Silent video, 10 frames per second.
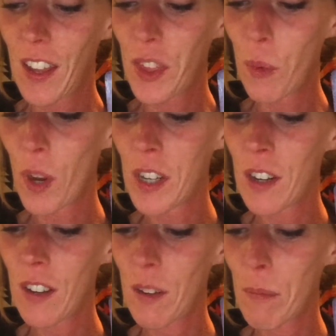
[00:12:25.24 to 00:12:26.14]
The
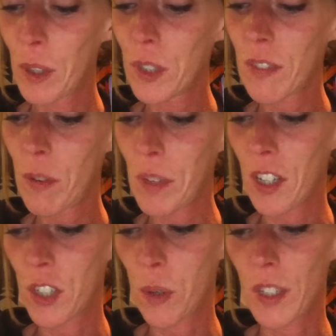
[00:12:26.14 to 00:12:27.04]
one most
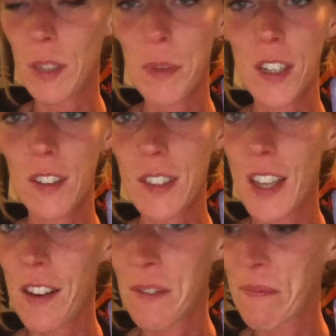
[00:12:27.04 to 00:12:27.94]
familiar to us being the
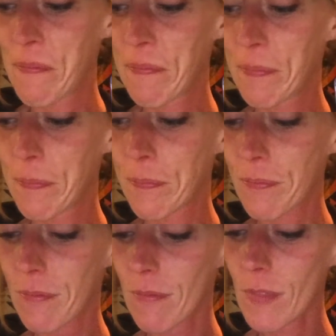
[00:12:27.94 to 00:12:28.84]
Sun.
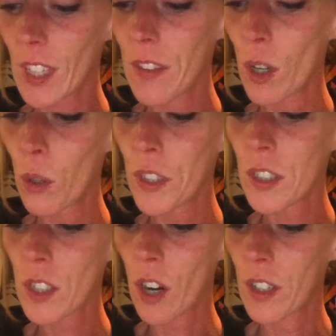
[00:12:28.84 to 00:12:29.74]
The
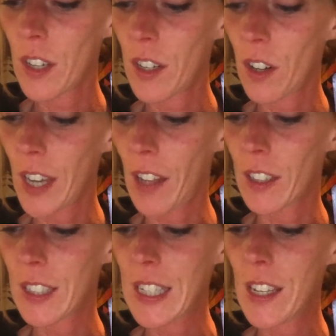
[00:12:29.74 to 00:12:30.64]
oldest star in our
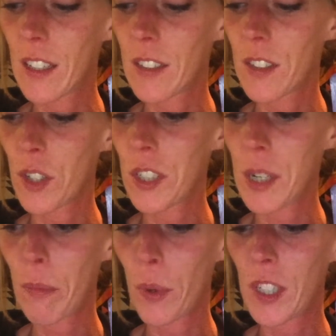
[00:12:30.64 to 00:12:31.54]
galaxy is
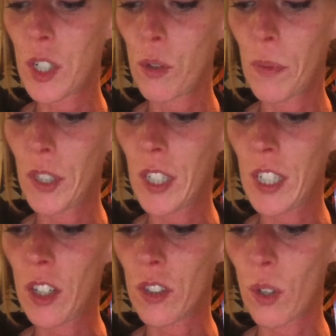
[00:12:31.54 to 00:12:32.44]
13.2 billion
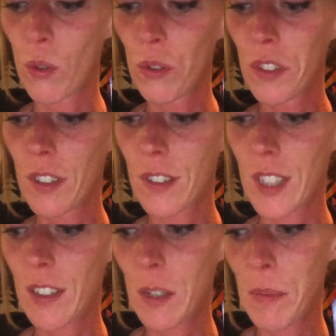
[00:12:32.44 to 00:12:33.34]
years old,
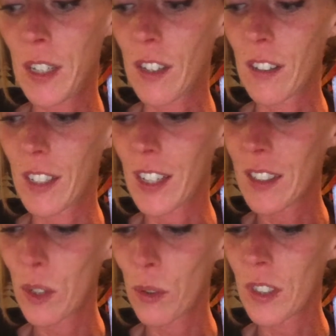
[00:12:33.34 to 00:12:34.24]
said to be nearly
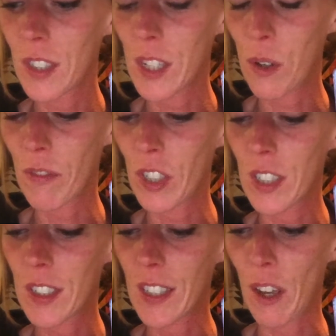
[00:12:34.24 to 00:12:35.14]
as old as the universe
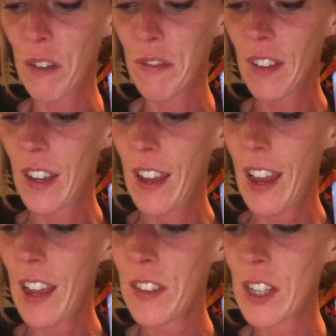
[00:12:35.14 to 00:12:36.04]
itself,
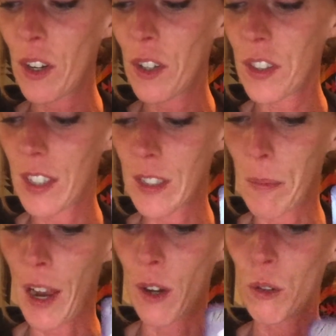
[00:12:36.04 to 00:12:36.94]
and the Earth is
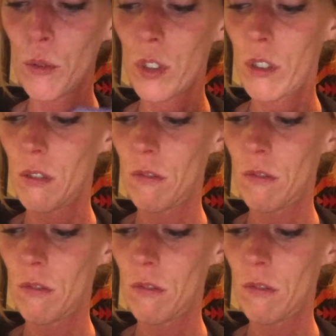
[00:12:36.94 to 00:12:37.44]
about